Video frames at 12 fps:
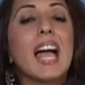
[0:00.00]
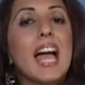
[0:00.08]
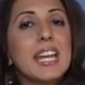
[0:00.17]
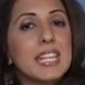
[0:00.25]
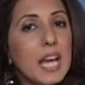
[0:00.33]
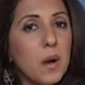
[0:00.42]

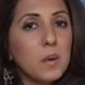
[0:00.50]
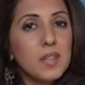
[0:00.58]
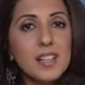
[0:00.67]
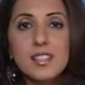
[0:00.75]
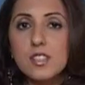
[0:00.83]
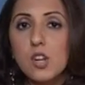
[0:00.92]
And now
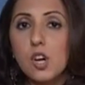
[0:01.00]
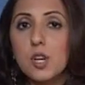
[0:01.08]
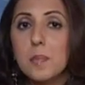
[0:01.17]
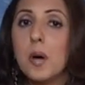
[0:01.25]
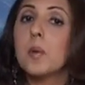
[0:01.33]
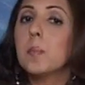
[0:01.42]
let's talk
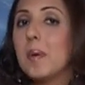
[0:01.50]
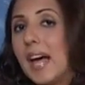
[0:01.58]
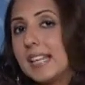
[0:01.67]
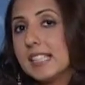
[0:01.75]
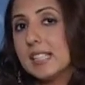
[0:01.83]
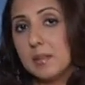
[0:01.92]
about
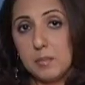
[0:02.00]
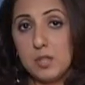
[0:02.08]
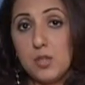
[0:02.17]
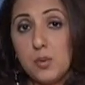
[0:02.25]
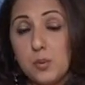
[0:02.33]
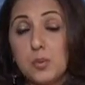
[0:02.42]
planet number
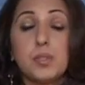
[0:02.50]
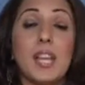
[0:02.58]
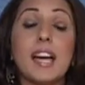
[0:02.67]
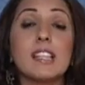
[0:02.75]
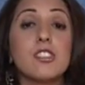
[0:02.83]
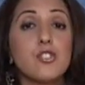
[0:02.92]
2,
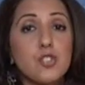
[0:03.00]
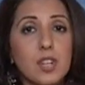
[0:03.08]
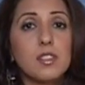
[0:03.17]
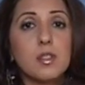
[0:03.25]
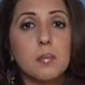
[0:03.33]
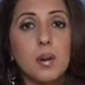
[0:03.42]
that is
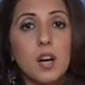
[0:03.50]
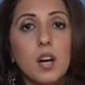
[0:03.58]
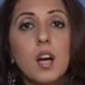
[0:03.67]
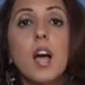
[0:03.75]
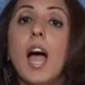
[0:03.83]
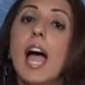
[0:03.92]
Chandrama,
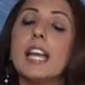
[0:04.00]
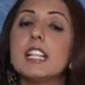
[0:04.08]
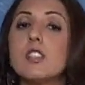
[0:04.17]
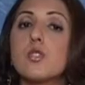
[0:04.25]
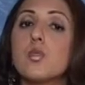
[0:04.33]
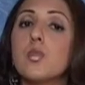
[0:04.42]
and
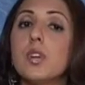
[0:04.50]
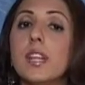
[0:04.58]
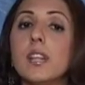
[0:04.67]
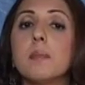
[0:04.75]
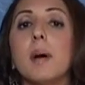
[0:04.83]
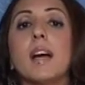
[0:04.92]
it is
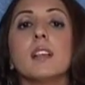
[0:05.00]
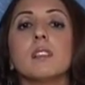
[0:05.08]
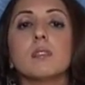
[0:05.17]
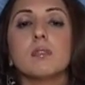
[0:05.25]
ruled by,